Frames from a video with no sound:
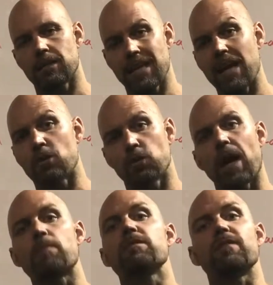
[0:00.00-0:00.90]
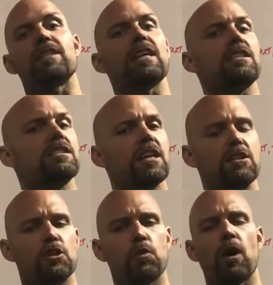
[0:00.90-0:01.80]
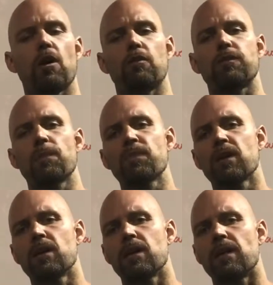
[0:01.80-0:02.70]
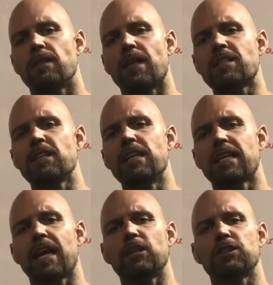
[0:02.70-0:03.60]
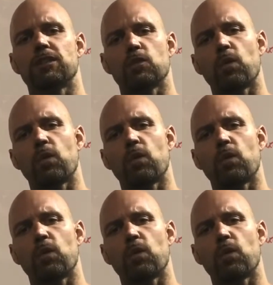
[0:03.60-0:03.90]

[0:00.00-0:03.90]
10 reps, if it says 10 to 12, that's an indication that the